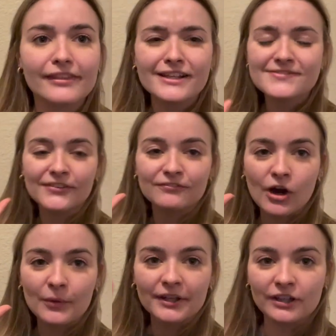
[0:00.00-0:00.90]
Thanks for
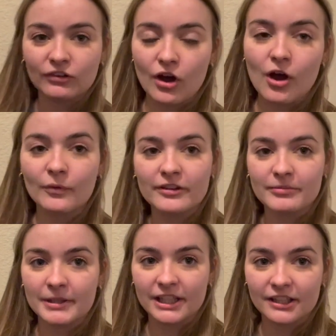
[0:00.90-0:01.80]
following along with
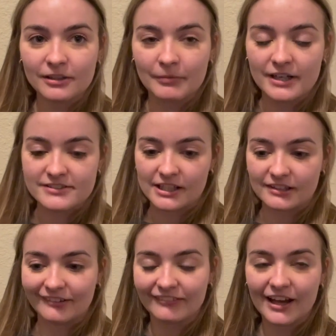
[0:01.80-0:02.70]
me and my day in
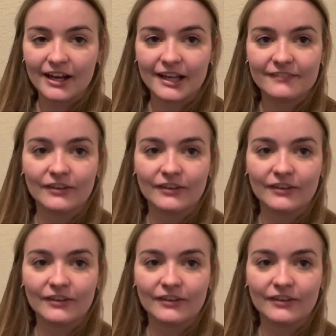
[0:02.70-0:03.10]
the life.